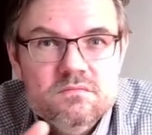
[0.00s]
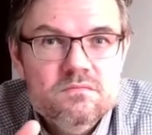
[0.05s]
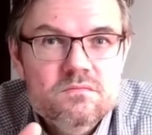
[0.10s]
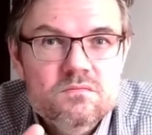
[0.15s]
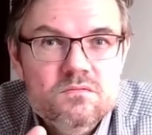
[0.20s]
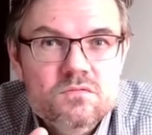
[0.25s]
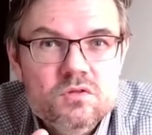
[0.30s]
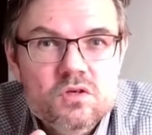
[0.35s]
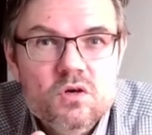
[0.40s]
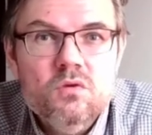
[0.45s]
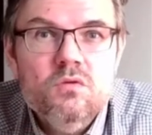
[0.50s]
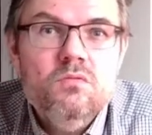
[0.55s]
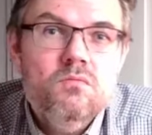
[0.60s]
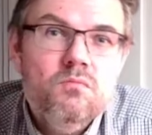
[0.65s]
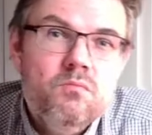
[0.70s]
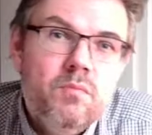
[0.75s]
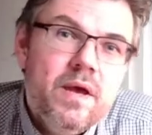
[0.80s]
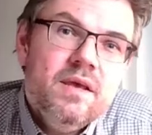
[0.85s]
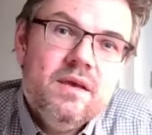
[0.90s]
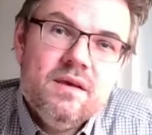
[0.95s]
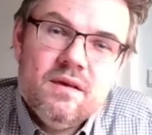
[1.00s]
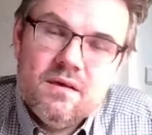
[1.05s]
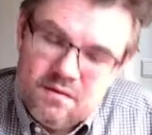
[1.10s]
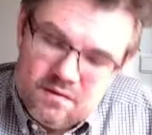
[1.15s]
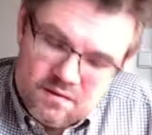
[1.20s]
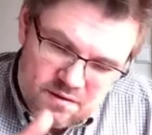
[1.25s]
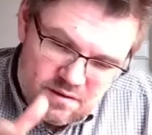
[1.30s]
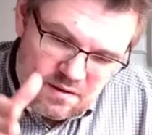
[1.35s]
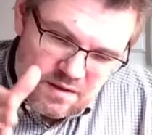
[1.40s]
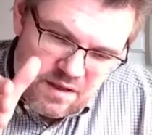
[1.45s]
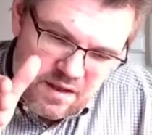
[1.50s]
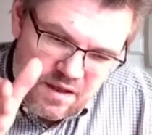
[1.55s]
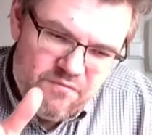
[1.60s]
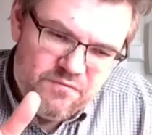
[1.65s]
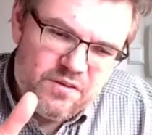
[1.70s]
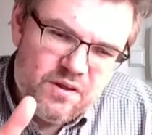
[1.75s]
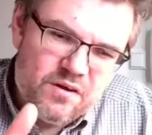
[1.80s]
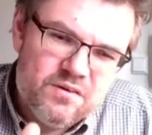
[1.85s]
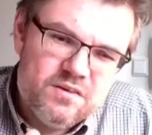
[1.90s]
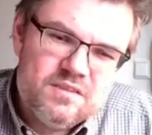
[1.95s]
So make, if
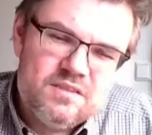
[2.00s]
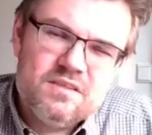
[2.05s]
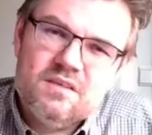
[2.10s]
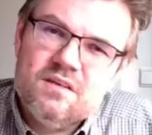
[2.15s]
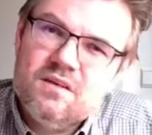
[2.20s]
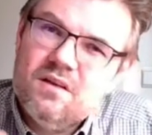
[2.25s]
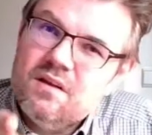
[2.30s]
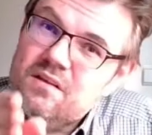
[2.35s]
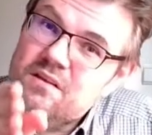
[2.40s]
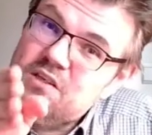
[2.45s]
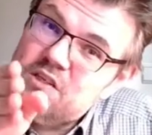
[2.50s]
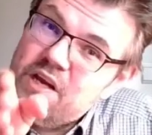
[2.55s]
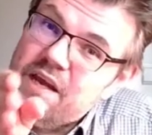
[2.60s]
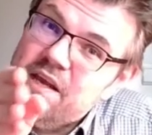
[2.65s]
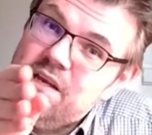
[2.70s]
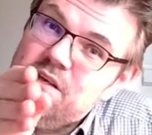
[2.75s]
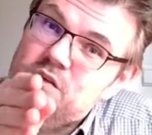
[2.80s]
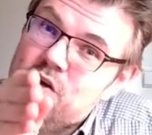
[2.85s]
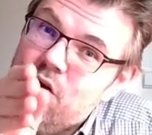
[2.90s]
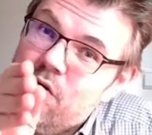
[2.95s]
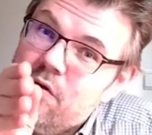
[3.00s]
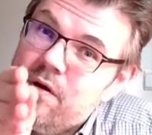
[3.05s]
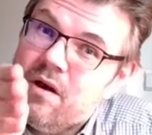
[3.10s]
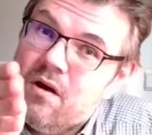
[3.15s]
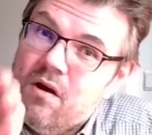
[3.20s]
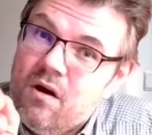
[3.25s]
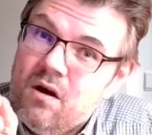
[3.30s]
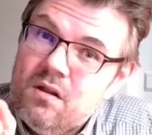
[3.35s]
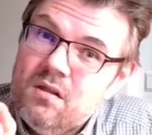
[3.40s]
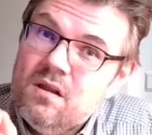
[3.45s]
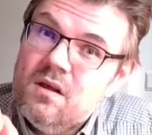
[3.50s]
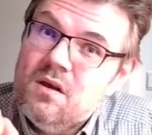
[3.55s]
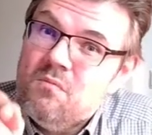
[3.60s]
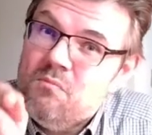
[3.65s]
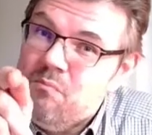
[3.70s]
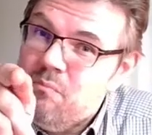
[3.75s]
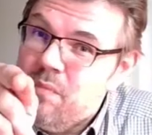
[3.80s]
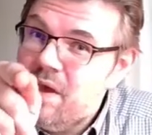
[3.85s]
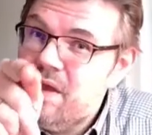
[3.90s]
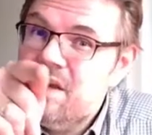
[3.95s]
there is change going on,
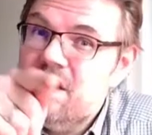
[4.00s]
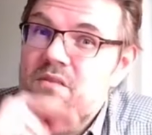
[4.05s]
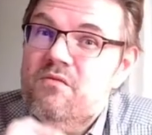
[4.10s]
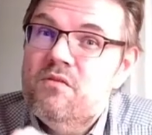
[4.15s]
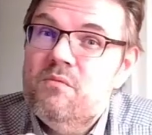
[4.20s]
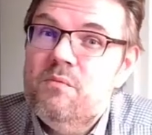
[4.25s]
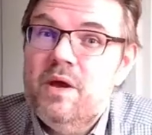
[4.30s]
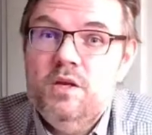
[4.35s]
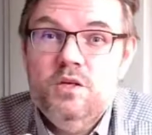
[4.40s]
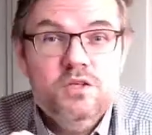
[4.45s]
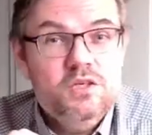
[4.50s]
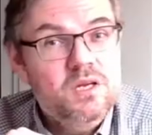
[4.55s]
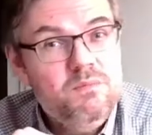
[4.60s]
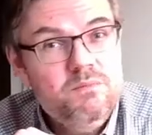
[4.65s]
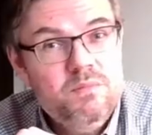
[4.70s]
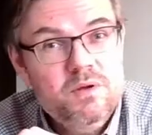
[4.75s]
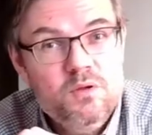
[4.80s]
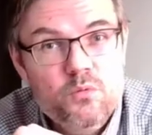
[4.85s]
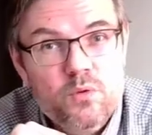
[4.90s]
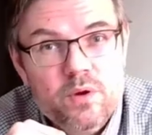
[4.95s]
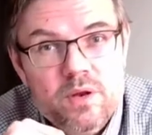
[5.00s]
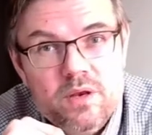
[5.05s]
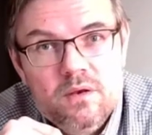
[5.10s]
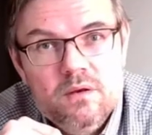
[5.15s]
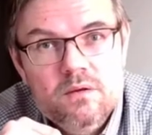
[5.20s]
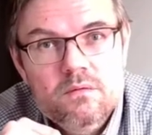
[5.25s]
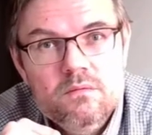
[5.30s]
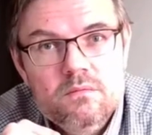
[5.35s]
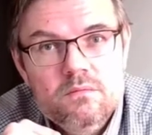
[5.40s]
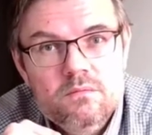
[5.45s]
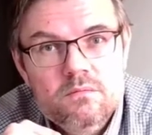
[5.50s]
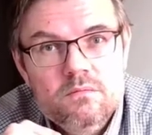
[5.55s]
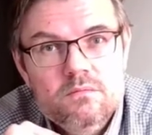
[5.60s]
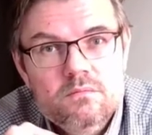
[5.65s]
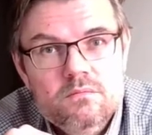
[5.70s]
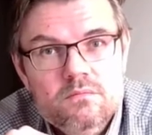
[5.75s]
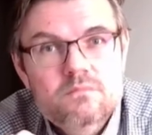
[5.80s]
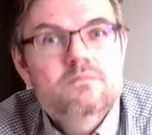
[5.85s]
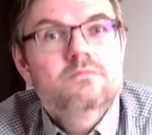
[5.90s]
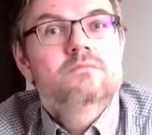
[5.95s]
make information in between.
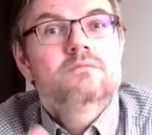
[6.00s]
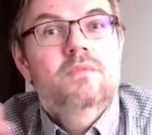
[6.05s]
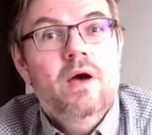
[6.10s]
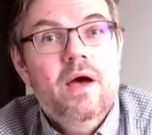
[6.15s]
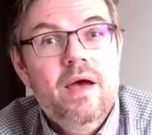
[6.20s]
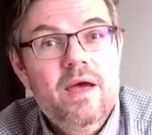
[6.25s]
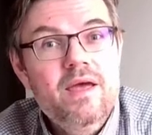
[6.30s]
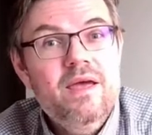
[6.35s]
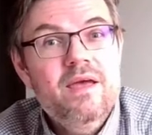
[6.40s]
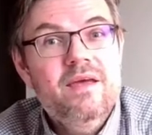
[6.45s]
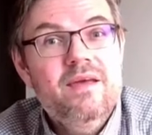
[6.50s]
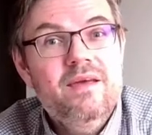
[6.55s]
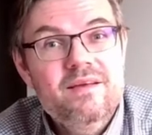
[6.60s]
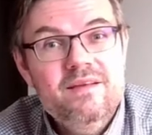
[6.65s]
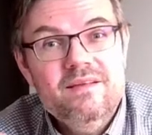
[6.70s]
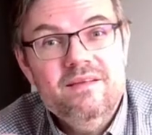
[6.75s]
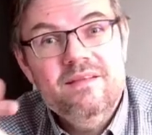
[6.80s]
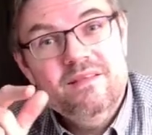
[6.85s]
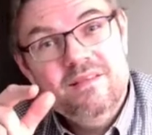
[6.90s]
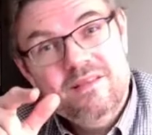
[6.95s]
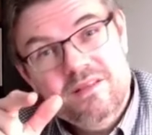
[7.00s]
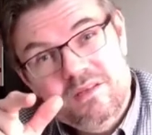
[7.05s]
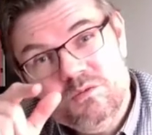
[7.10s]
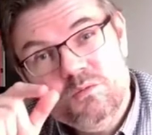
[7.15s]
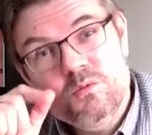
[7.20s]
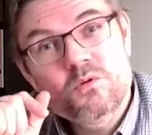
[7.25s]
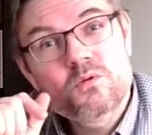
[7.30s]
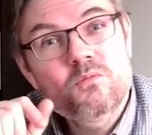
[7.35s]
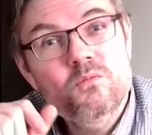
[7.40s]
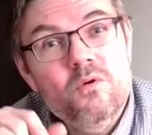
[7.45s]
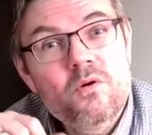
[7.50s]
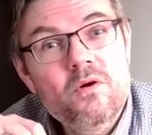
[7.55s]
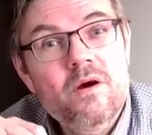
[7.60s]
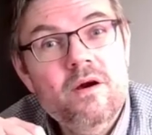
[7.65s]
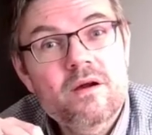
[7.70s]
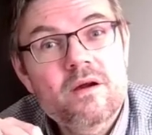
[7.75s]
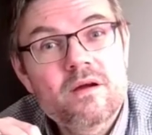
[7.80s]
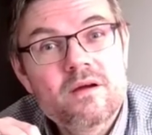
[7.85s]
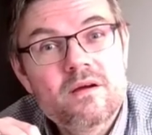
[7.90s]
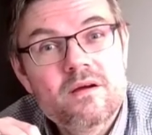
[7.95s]
Hey, this would work,
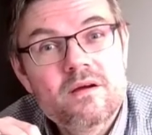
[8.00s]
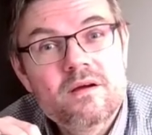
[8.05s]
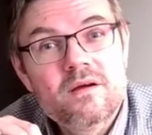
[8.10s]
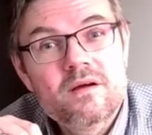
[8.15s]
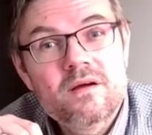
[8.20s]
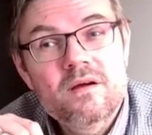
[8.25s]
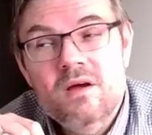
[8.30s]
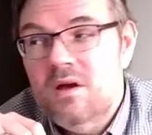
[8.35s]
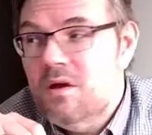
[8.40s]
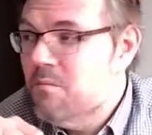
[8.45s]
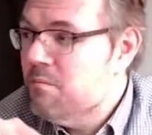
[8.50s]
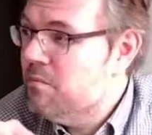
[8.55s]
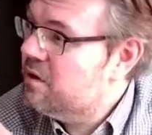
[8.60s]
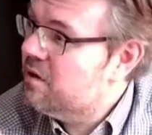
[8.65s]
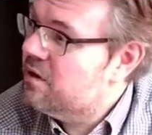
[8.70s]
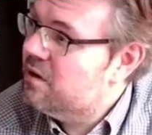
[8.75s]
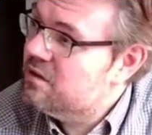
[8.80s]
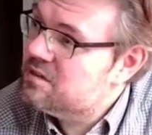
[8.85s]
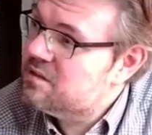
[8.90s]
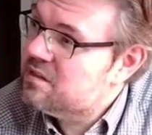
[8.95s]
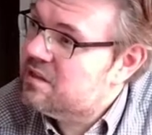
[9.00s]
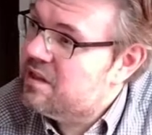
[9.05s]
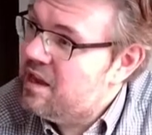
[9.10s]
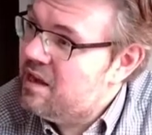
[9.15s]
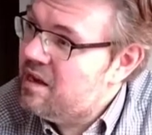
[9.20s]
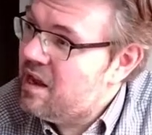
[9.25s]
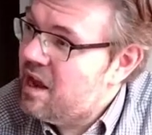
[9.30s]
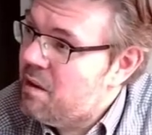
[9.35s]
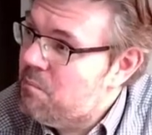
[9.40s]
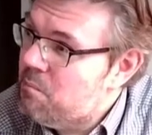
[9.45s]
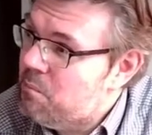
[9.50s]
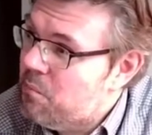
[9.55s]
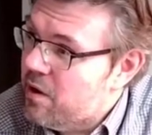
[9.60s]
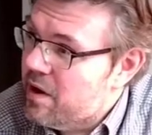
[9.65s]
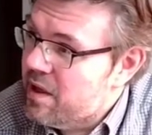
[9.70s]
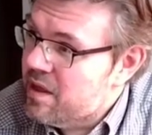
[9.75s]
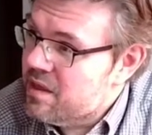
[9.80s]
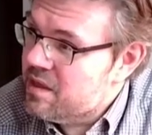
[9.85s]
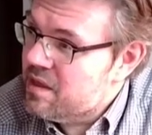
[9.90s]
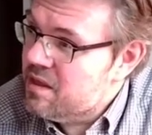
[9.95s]
huh? because then I'm
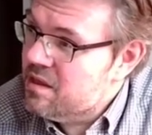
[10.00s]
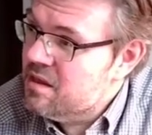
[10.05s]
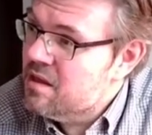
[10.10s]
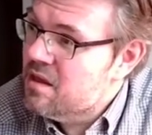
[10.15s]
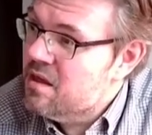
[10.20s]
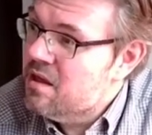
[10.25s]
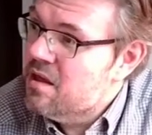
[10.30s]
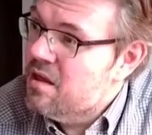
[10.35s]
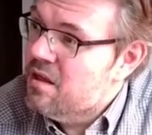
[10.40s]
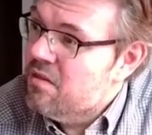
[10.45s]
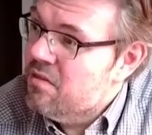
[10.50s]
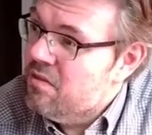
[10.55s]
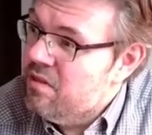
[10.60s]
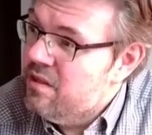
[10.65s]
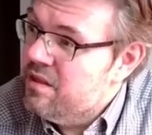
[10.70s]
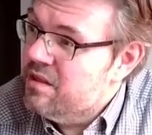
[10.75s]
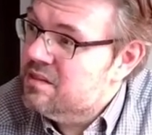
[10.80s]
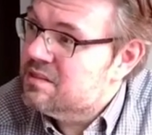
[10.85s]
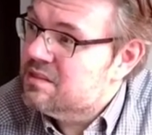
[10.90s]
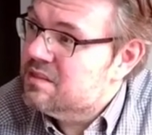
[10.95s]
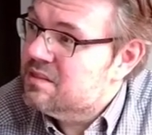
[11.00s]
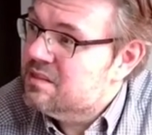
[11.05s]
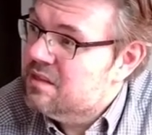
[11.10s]
breaking this